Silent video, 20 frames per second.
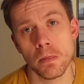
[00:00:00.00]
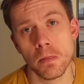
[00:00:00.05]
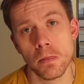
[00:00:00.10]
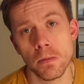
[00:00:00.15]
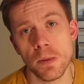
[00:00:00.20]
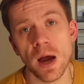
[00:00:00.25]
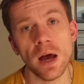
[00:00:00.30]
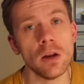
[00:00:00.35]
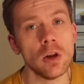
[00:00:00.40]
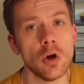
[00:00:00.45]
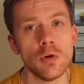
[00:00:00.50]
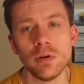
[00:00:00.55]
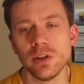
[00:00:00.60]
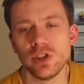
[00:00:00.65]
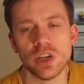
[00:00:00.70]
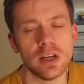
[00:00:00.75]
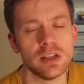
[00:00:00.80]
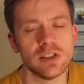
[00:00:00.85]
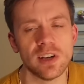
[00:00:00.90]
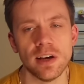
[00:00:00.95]
That alone is
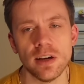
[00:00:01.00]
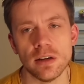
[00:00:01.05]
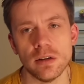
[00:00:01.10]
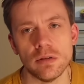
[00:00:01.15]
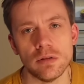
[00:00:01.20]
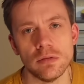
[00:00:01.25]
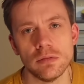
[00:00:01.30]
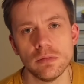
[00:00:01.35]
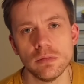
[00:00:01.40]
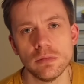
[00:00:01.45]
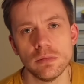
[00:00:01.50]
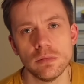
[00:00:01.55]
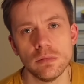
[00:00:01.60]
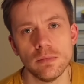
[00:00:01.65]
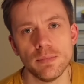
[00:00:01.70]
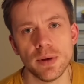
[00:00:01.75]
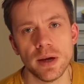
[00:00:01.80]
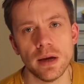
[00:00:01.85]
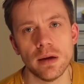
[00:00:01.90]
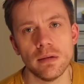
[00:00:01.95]
genocidal,
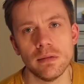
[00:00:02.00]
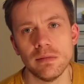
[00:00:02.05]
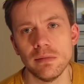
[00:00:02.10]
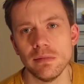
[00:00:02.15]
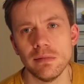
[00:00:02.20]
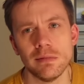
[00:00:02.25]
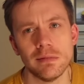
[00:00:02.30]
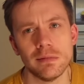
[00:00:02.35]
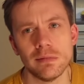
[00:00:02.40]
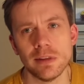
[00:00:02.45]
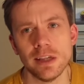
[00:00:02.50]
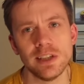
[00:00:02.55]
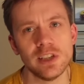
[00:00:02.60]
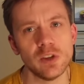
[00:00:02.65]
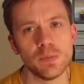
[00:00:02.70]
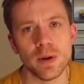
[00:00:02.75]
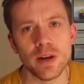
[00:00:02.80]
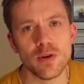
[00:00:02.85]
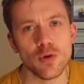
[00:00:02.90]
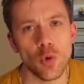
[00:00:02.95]
but this has
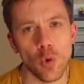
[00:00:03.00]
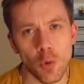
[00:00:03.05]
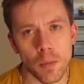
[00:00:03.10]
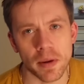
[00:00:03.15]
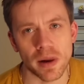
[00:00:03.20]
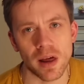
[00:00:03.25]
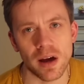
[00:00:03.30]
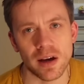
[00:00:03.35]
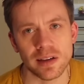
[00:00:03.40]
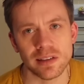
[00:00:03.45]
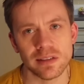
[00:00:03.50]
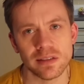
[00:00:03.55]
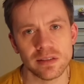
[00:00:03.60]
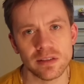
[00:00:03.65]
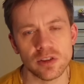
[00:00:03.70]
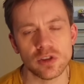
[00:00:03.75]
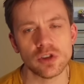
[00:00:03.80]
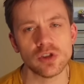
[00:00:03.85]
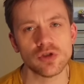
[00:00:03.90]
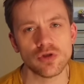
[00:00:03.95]
been normalised. The
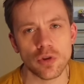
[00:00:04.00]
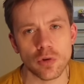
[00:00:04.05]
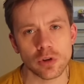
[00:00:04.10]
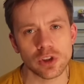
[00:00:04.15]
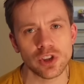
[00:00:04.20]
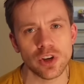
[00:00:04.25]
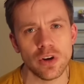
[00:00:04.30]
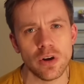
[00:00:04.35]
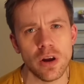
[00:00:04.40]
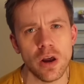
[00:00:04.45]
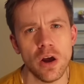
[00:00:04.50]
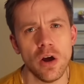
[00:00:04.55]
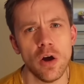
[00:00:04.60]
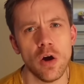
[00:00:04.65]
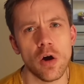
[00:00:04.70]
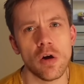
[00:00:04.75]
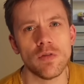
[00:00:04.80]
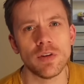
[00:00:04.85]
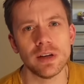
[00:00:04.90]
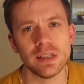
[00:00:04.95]
destruction
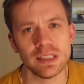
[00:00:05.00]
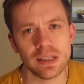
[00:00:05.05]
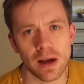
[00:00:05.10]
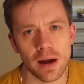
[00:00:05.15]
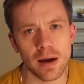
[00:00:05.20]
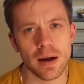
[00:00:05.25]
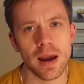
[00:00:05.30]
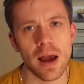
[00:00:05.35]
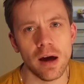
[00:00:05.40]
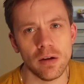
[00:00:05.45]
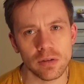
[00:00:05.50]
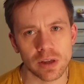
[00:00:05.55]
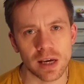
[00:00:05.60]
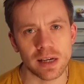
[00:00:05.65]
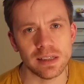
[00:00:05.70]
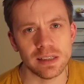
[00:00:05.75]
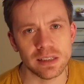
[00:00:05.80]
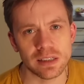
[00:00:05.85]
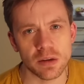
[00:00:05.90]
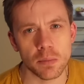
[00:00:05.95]
of an entire healthcare
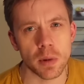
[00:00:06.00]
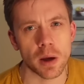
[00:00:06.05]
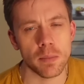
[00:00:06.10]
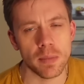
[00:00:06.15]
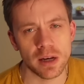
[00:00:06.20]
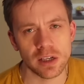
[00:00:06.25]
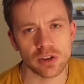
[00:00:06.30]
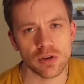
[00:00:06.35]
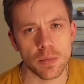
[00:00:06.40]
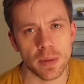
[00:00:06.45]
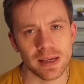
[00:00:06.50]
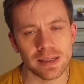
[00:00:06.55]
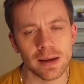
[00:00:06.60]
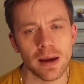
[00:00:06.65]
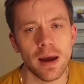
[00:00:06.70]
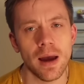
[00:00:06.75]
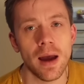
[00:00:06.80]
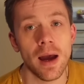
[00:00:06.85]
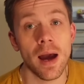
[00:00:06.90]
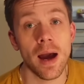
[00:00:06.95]
system by military means
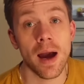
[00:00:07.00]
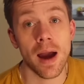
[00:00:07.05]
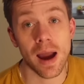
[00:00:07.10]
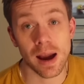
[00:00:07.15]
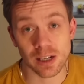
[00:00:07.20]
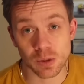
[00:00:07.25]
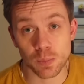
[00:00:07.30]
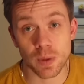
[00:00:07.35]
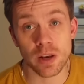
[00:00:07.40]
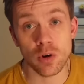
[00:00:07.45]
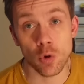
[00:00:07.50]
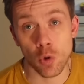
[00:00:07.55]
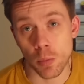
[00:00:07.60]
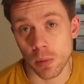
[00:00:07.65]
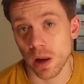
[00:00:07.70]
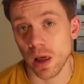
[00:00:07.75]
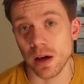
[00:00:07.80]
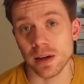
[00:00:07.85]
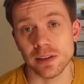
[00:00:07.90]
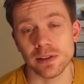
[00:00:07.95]
has been
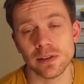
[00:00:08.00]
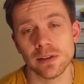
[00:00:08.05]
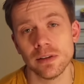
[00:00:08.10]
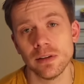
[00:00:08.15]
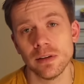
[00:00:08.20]
normalised.